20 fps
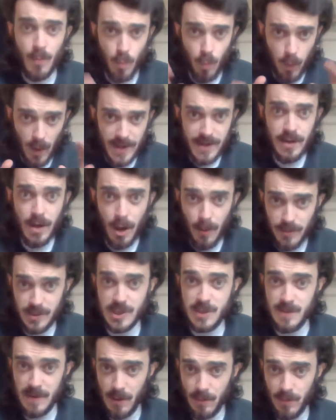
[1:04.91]
wake up
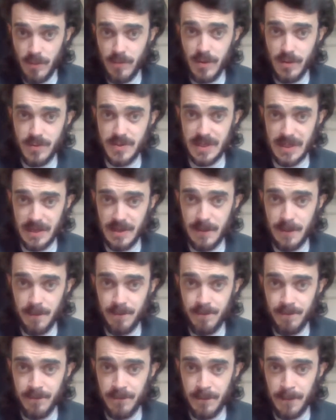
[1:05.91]
and smell the music.
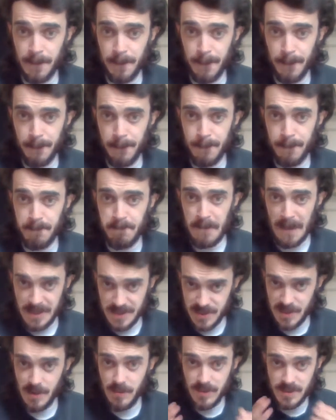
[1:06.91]

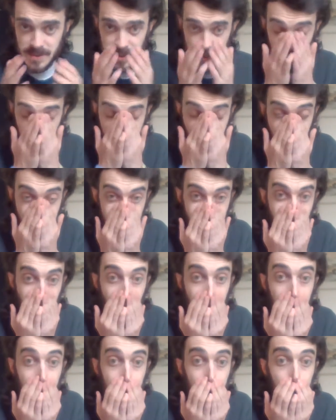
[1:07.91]
Seriously, the
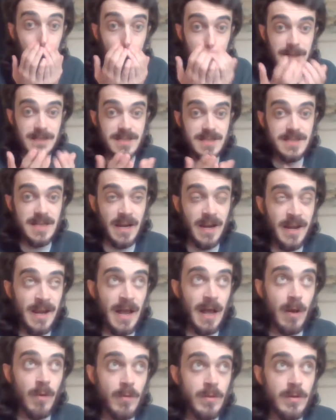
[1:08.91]
FA is selling
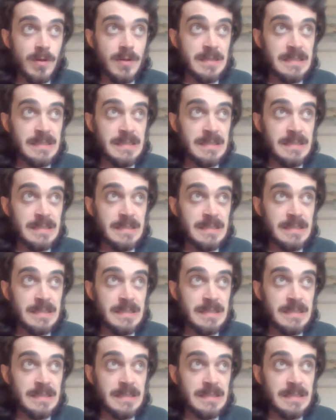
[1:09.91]
out